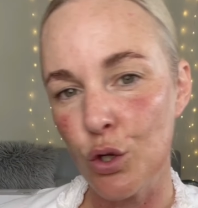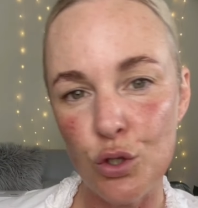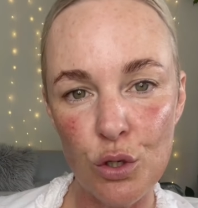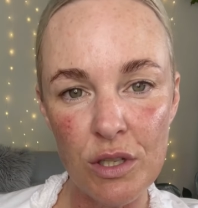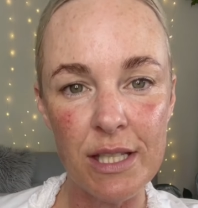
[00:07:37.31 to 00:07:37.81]

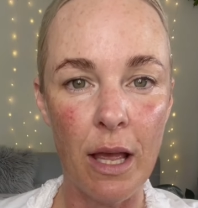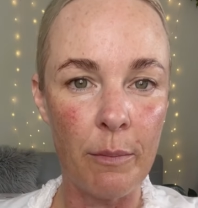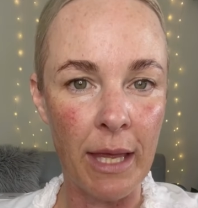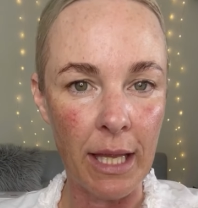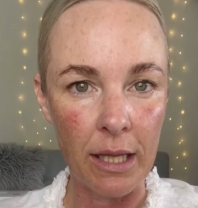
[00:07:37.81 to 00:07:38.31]
do
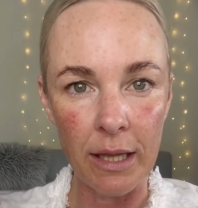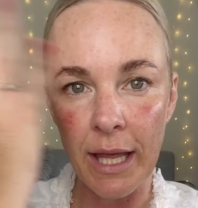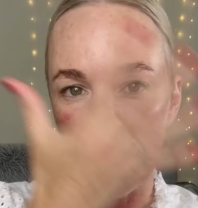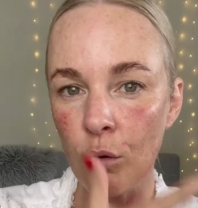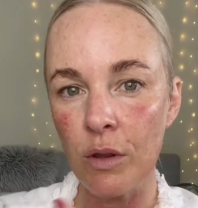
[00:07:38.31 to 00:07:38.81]
something,
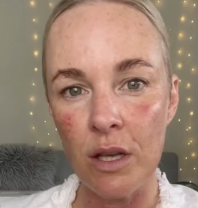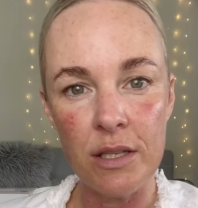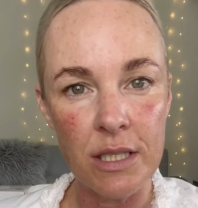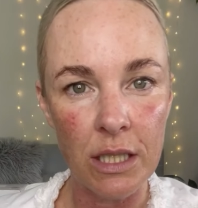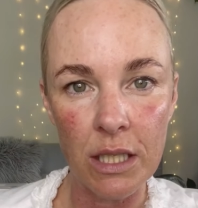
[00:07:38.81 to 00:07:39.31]
let all those
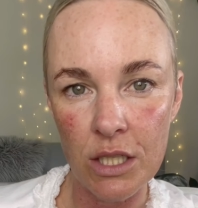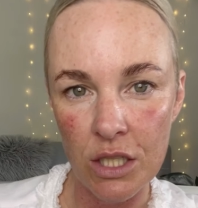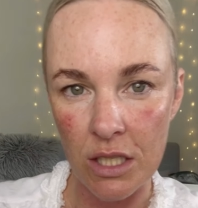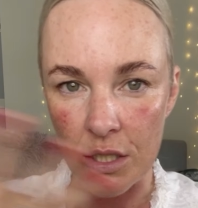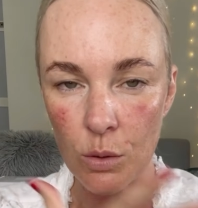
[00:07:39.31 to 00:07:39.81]

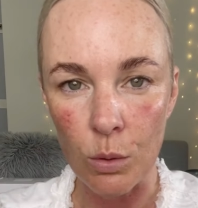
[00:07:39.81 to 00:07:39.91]
delicious